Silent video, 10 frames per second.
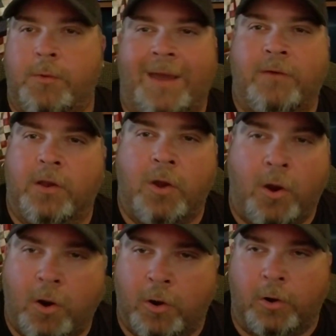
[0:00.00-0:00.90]
have a
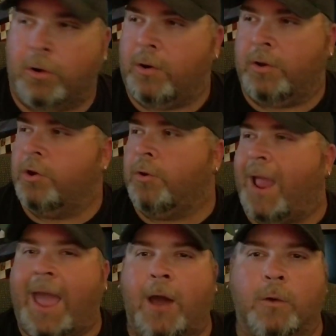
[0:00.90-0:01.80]
car or your
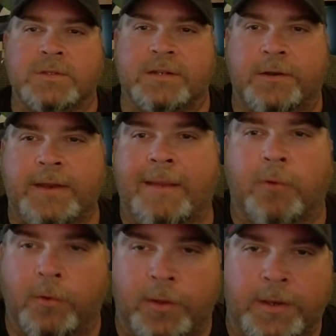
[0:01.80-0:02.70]
house in a
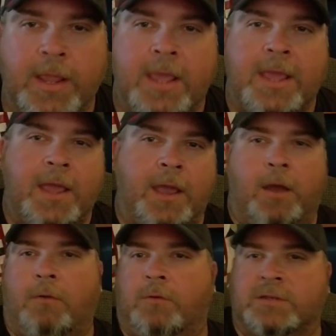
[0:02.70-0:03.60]
neighborhood.
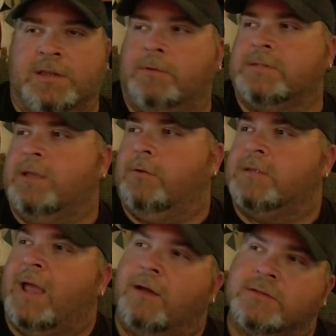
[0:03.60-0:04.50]
Oh, well, so and
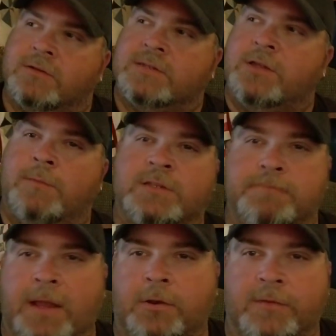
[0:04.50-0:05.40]
so's house looks so
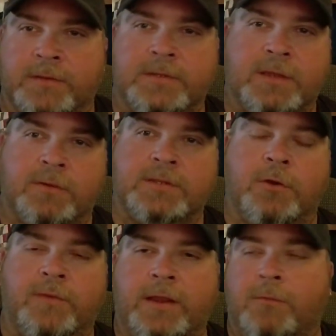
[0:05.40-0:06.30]
much better than so and
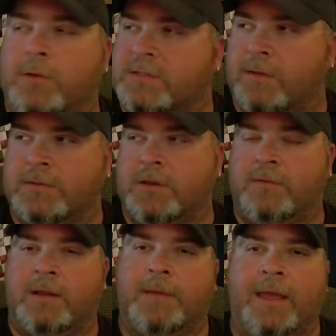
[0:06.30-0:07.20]
so over here. Well, so and so
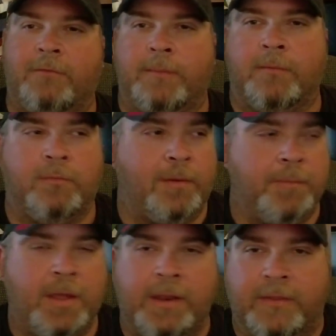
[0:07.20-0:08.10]
over there might have a little bit more
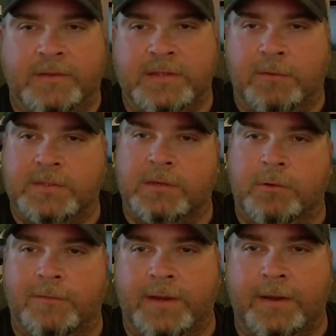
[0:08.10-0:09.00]
money than so and
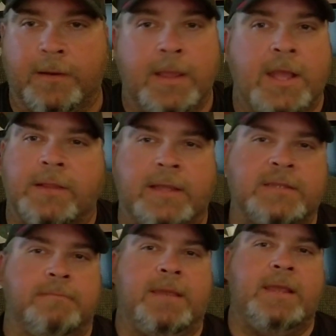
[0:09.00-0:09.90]
so over here.
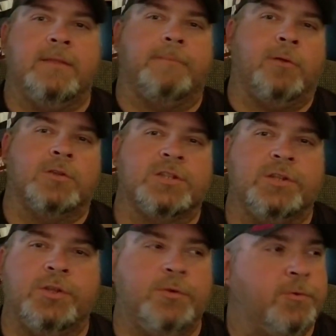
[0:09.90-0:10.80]
Doesn't mean the person
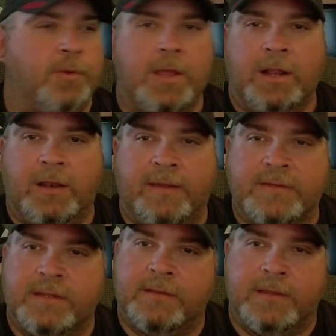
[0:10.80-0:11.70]
who
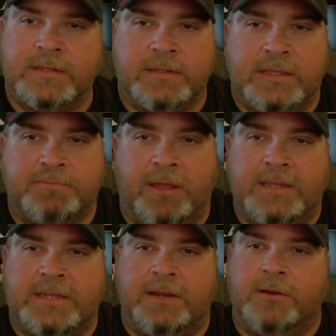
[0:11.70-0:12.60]
lives in this
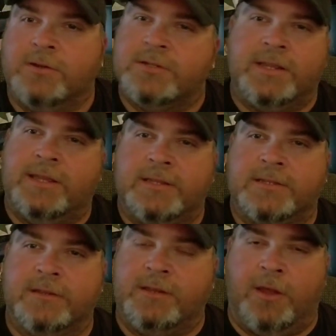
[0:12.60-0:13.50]
place here
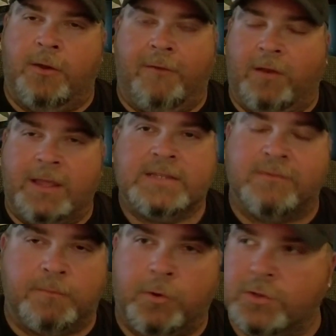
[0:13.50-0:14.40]
is of a less
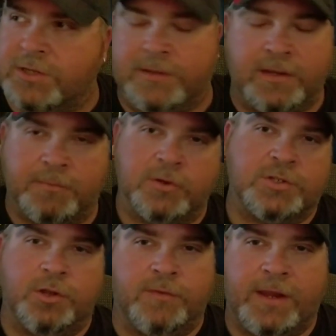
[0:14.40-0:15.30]
of a person than the
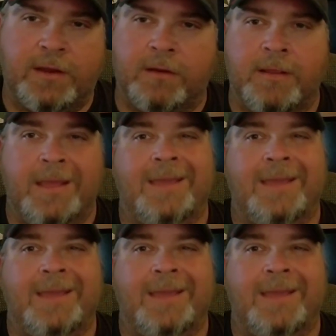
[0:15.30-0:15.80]
person over here.